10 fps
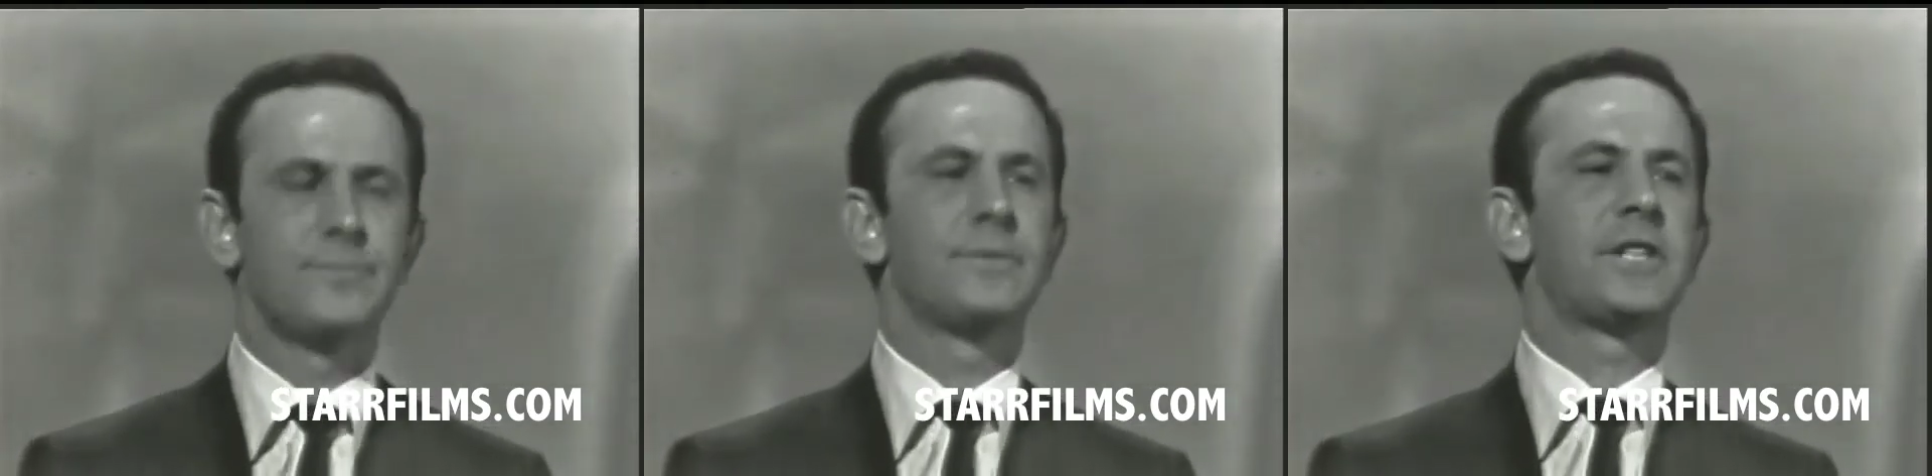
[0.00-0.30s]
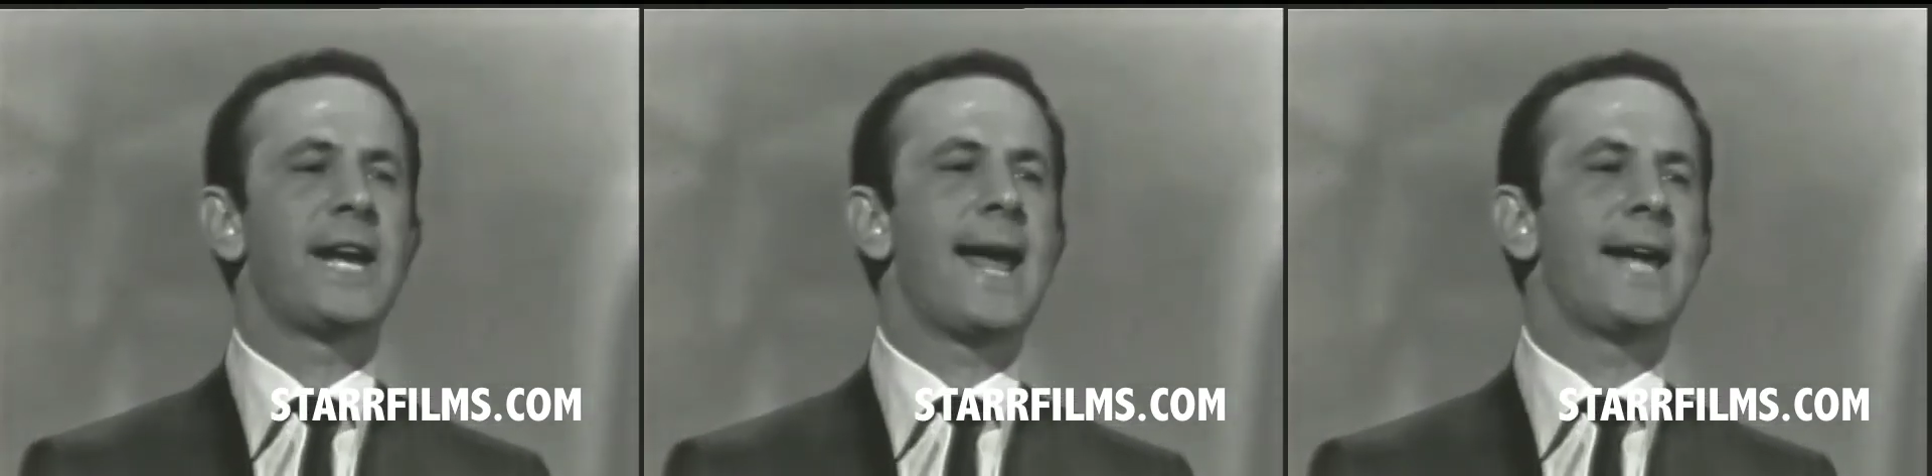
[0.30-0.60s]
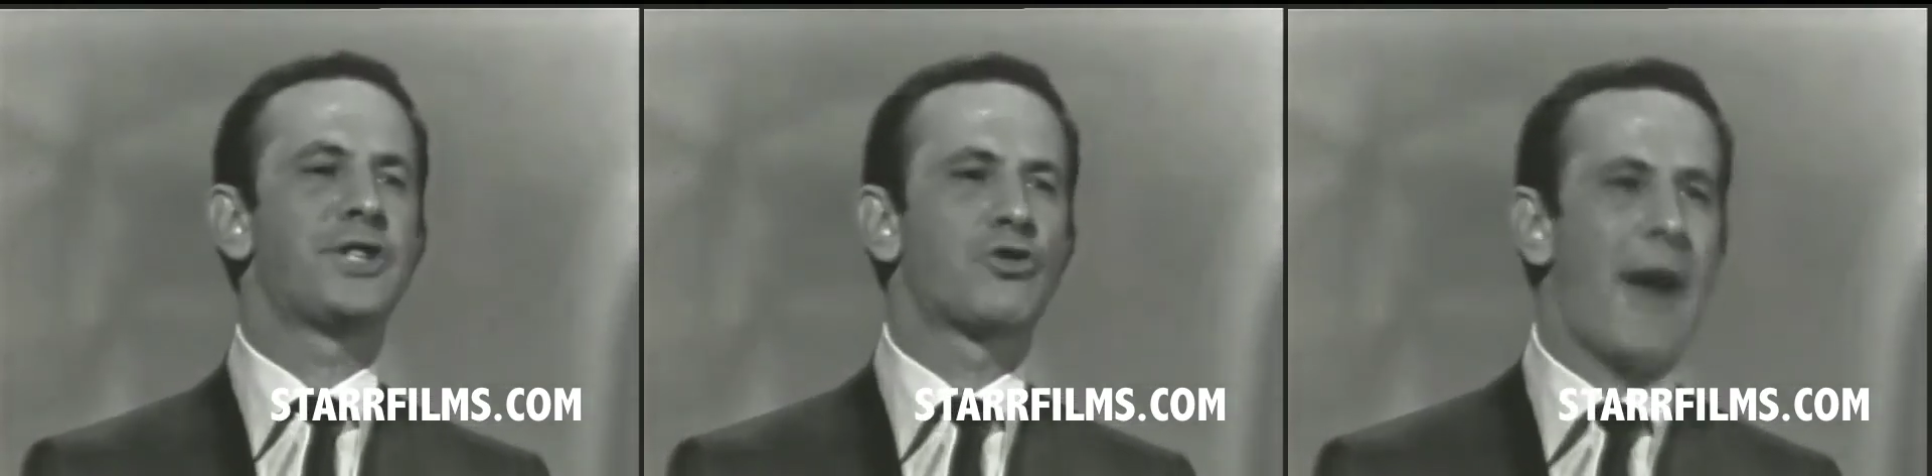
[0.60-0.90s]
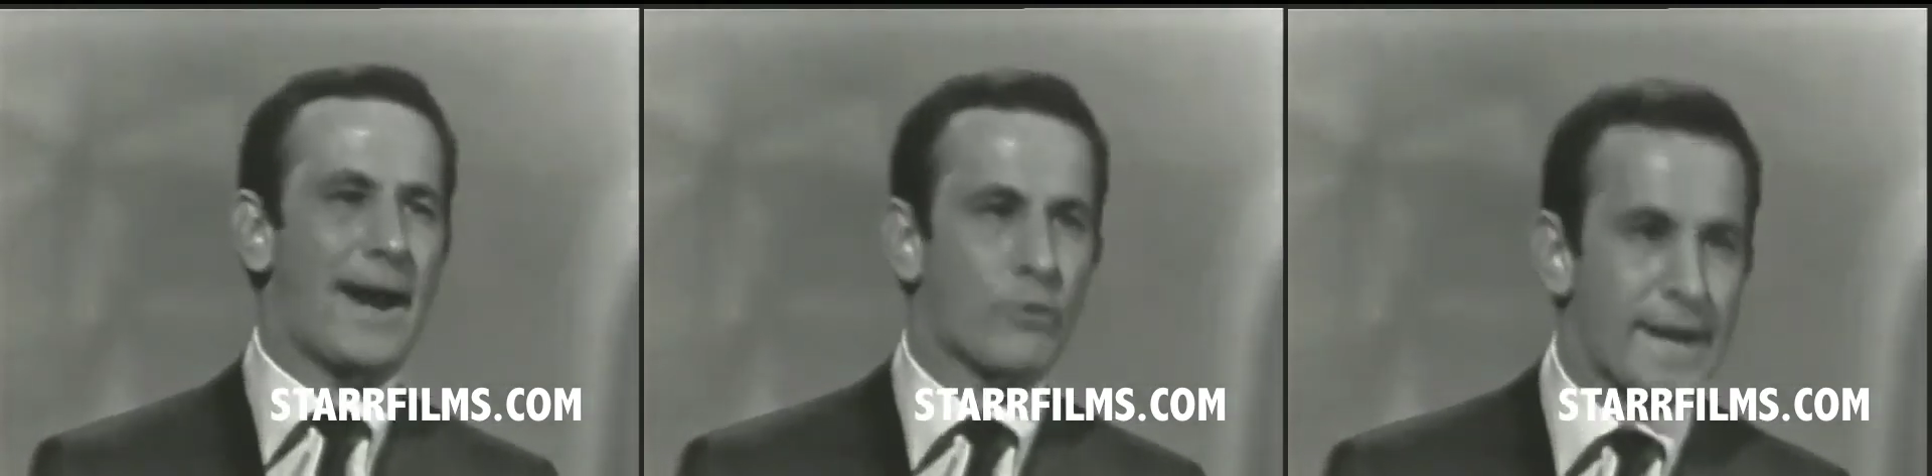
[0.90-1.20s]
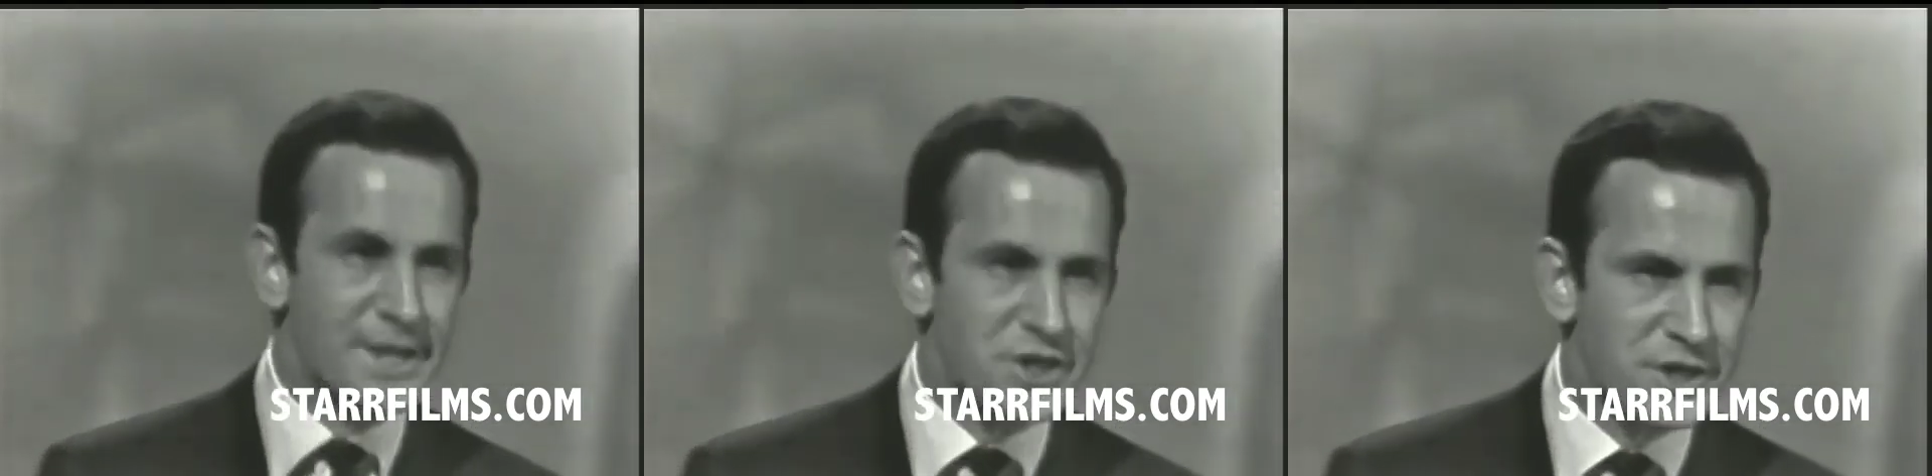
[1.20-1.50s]
Teenage Drag Race
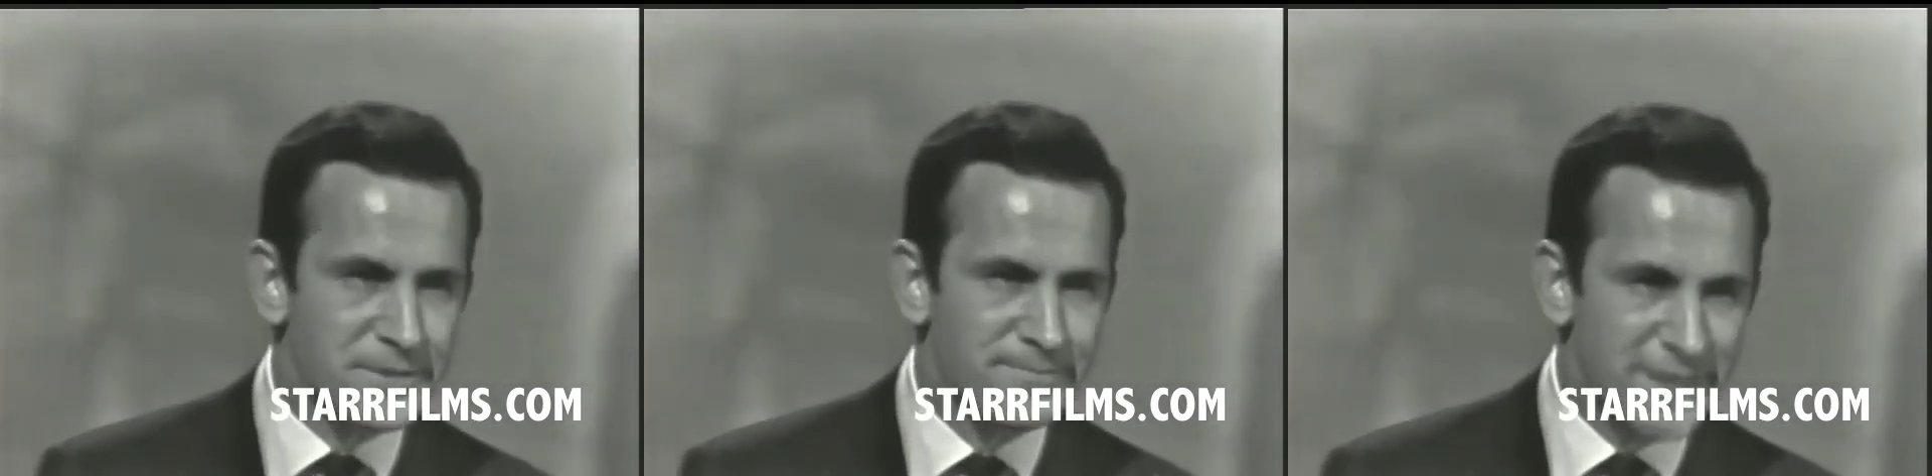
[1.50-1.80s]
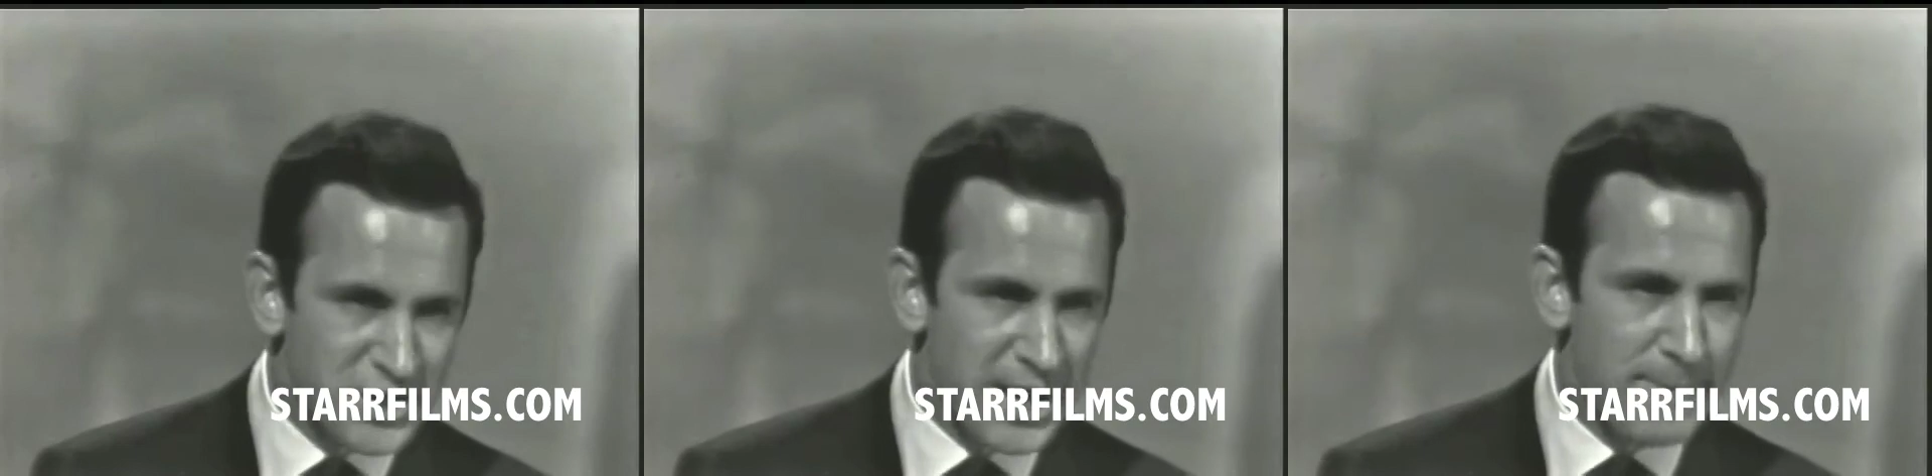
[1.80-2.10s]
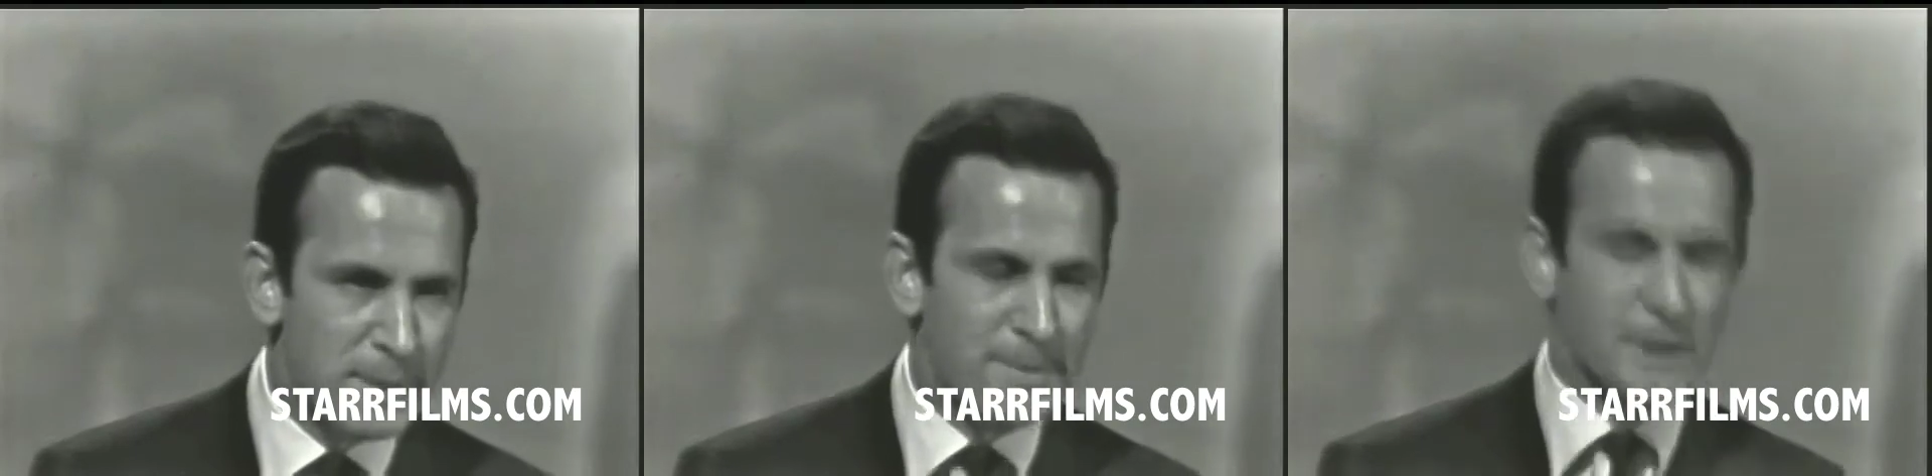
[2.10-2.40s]
is the name of the picture.